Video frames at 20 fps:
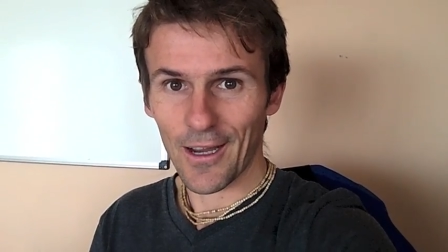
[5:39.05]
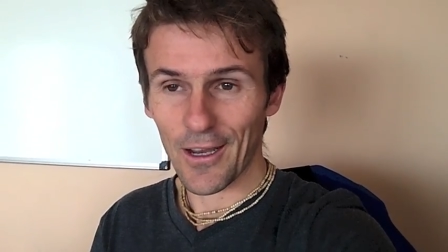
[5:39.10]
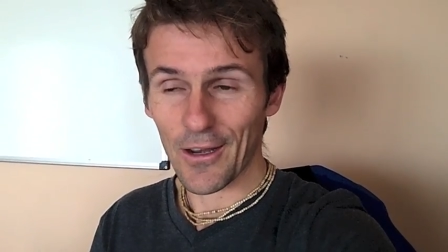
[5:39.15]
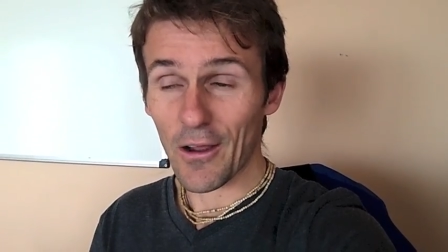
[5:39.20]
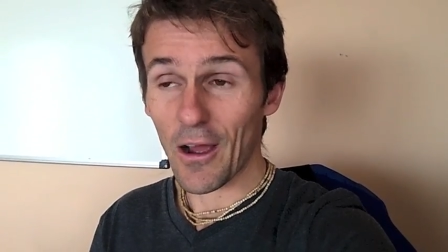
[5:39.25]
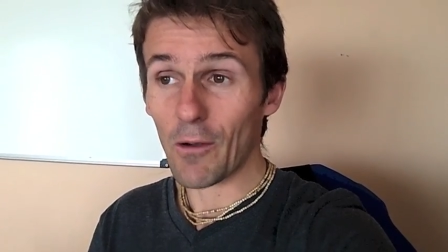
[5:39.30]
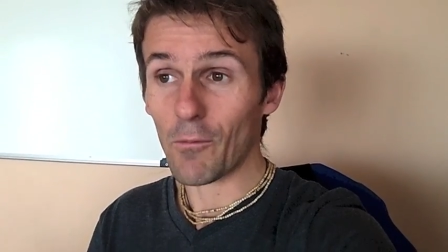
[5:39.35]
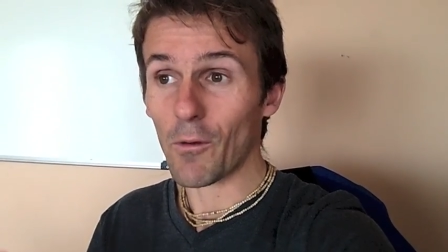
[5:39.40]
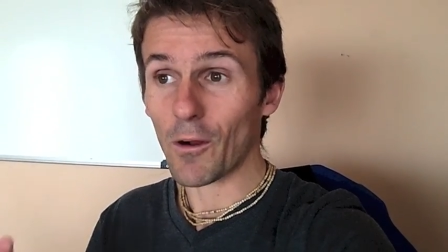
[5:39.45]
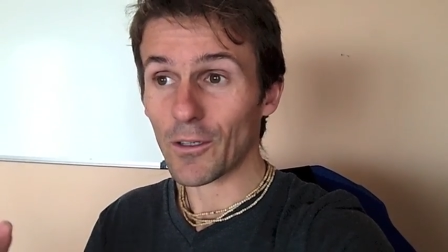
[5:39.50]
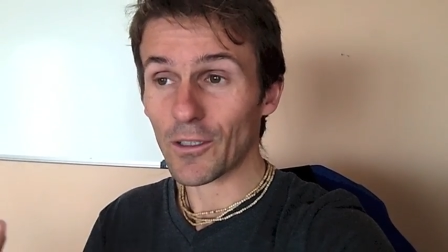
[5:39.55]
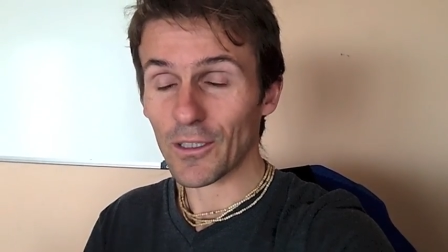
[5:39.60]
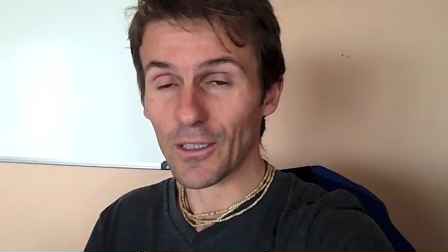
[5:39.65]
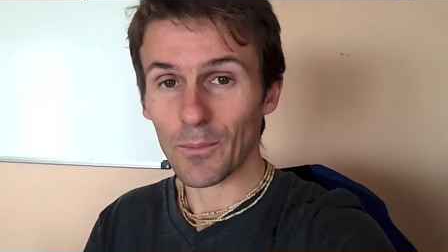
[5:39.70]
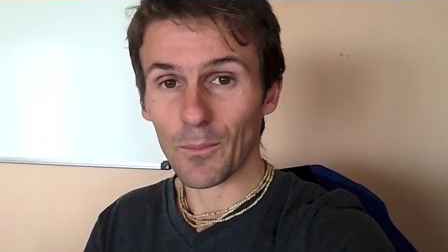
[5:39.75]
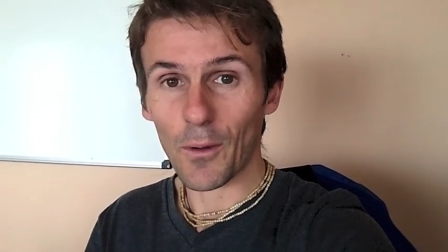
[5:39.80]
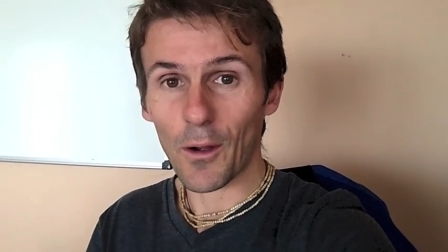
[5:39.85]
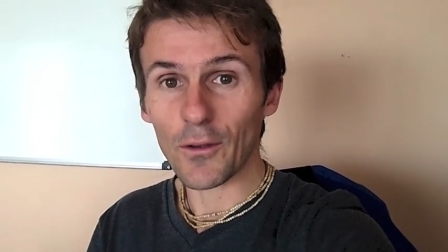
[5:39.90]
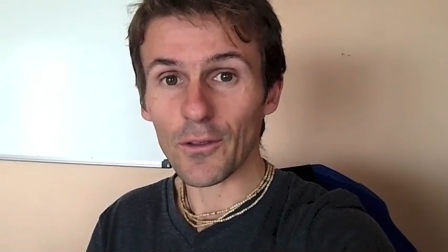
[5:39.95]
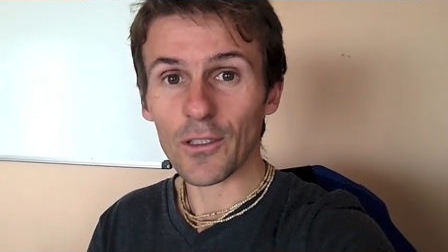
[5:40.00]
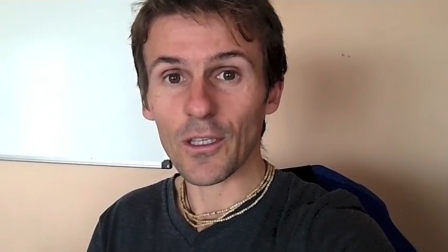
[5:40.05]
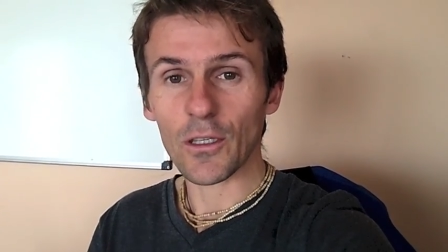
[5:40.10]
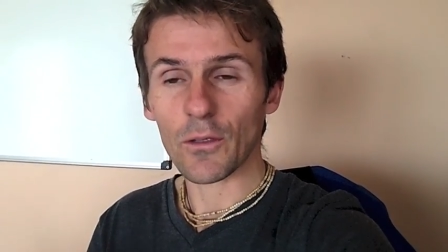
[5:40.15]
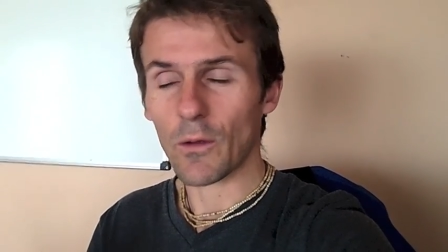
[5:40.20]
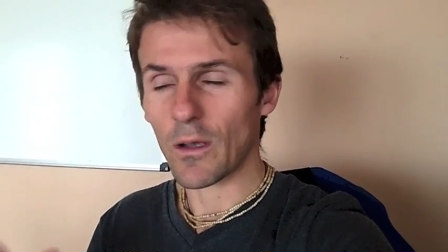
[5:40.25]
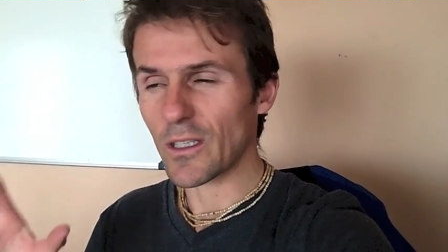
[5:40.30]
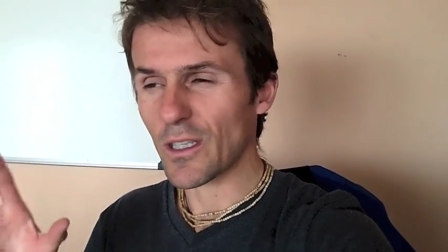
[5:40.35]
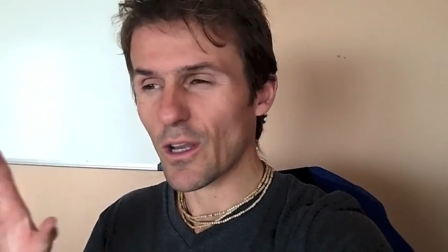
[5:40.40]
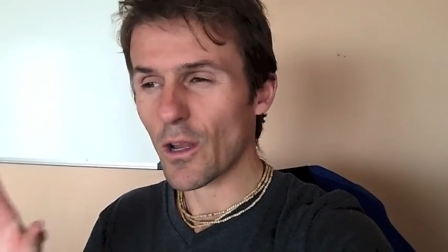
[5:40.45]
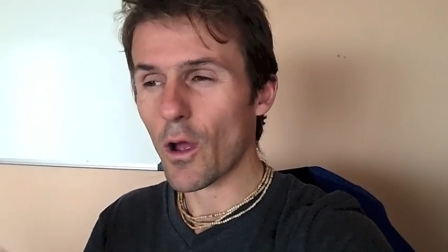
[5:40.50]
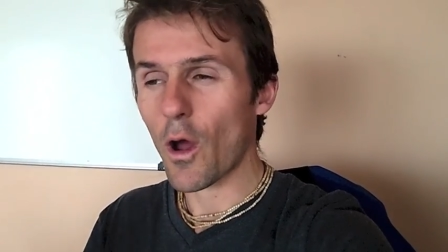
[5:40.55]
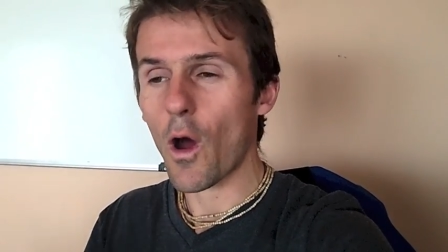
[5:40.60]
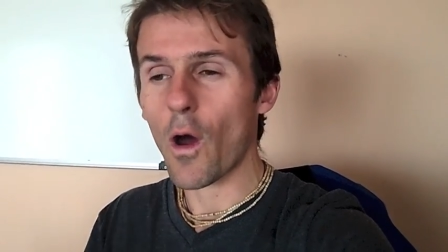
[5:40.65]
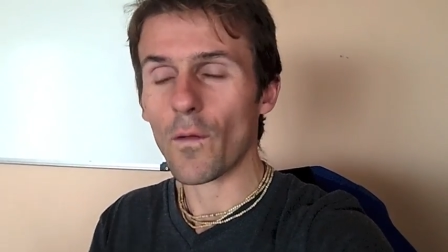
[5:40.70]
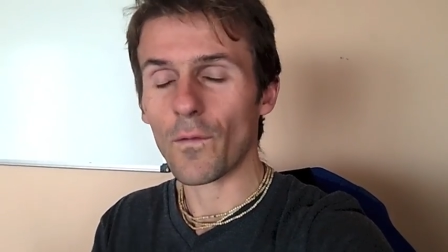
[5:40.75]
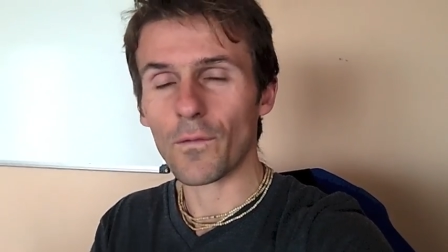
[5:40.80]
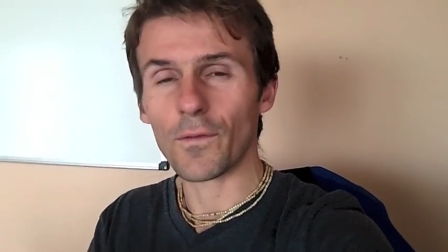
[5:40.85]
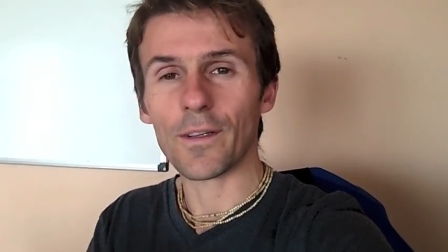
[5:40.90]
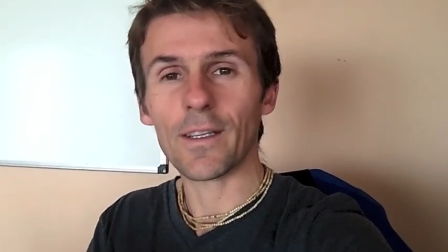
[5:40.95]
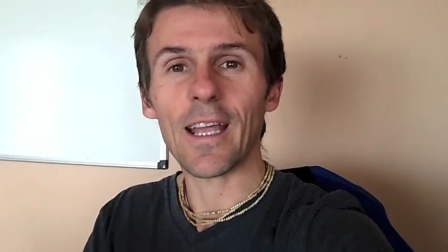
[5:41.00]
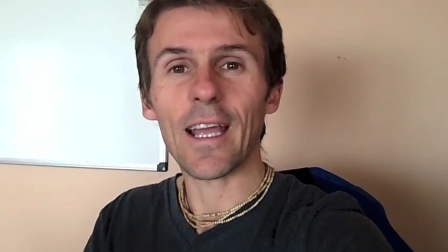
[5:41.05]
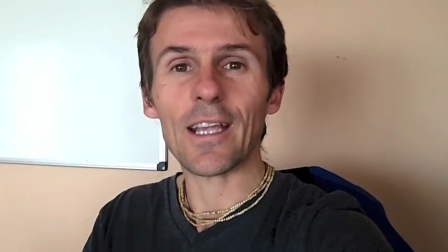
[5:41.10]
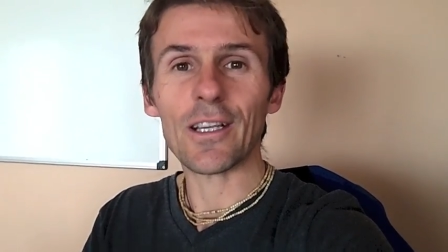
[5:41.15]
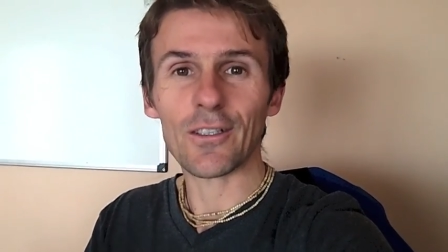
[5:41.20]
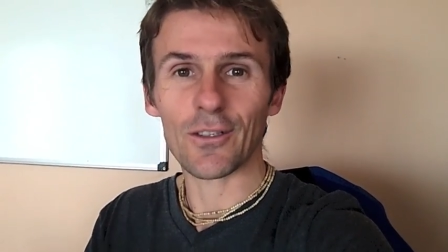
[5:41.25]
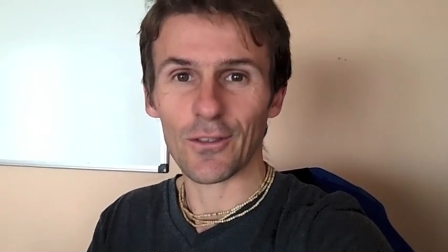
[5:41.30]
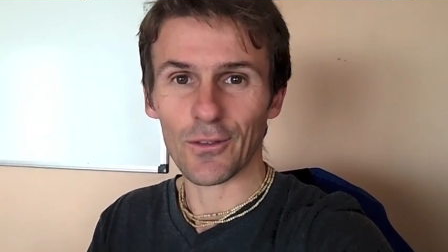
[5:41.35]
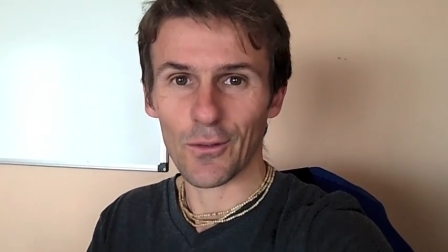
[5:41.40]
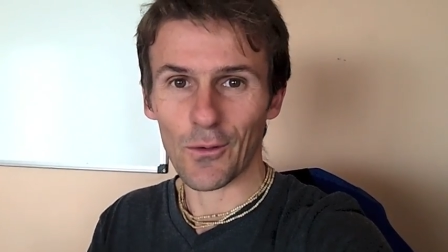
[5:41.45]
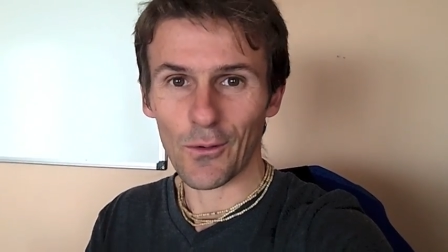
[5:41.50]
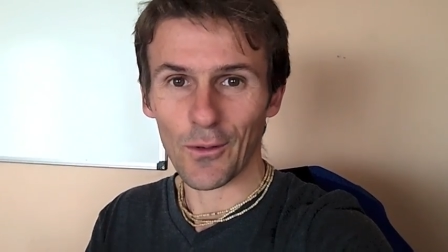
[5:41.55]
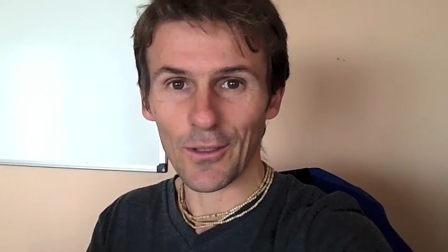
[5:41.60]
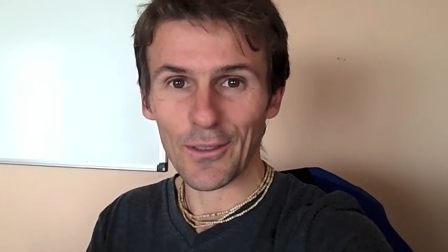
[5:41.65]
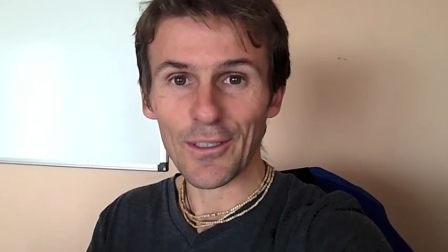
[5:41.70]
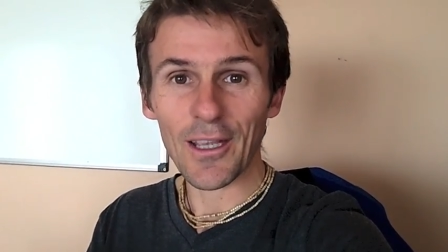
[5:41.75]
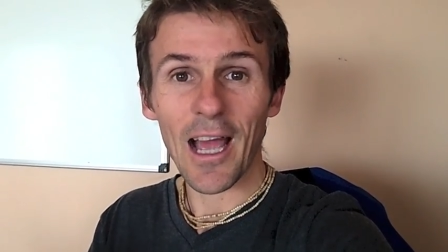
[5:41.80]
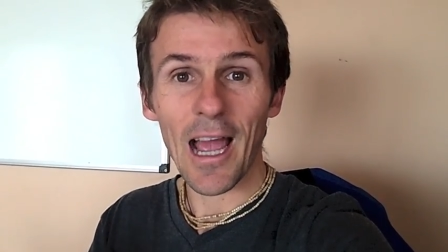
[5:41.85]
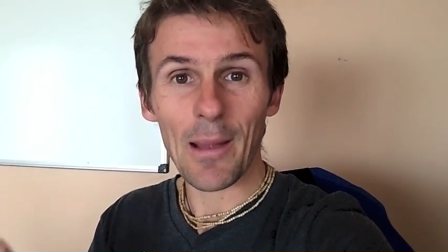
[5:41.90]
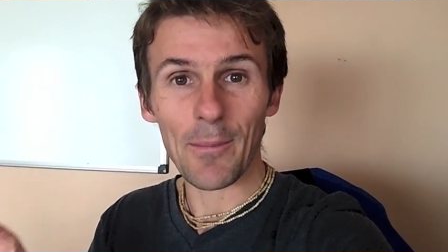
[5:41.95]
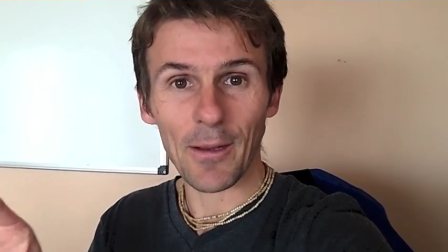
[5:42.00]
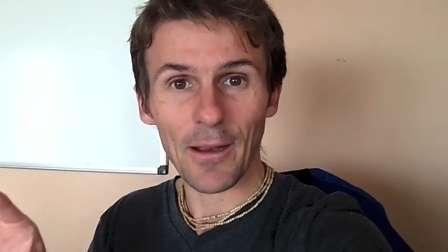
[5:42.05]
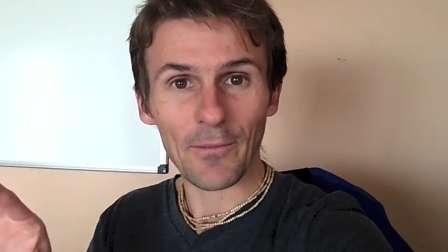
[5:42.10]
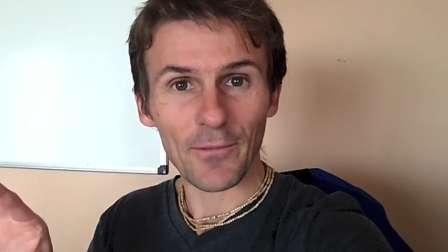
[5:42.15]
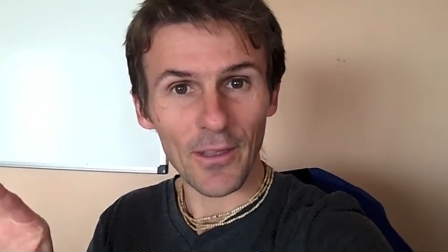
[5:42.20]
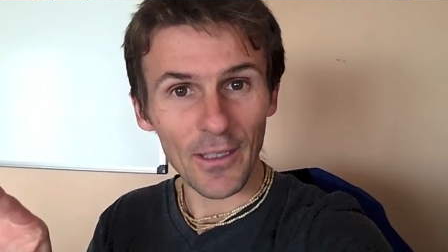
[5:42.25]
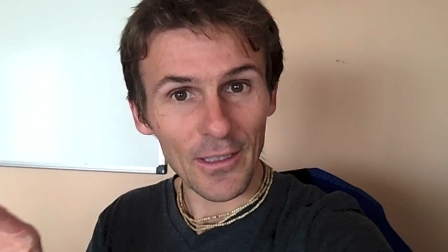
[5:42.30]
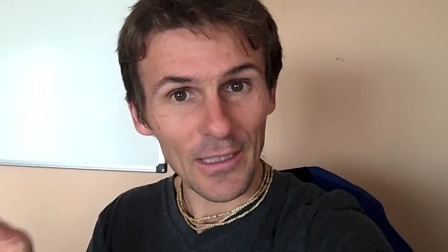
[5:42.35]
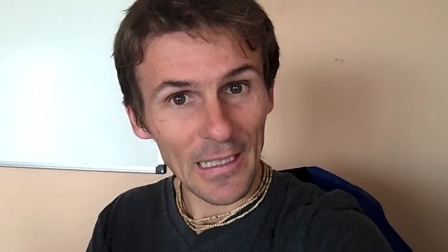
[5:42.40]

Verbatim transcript: you know, I worked as a bouncer, so I was in confrontations all the time and having